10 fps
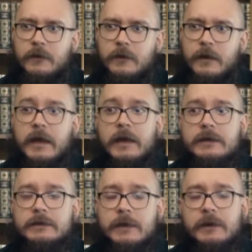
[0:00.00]
he
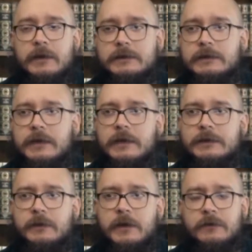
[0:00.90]
is typically seen
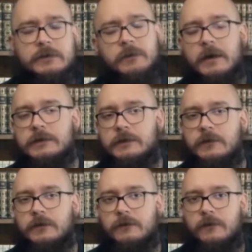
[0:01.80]
as being
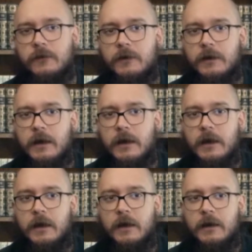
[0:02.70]
responsible for
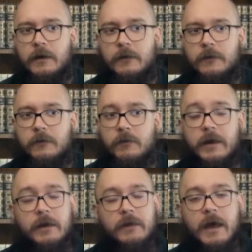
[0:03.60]

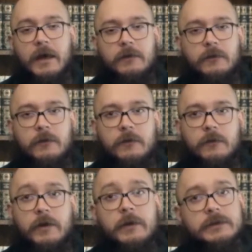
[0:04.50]
bringing
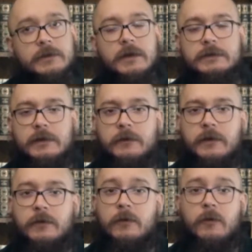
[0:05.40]
massage
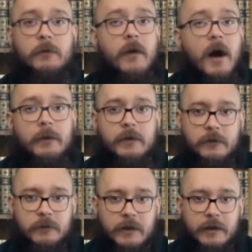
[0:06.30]
therapy to a more
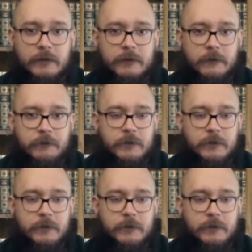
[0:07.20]
popular place.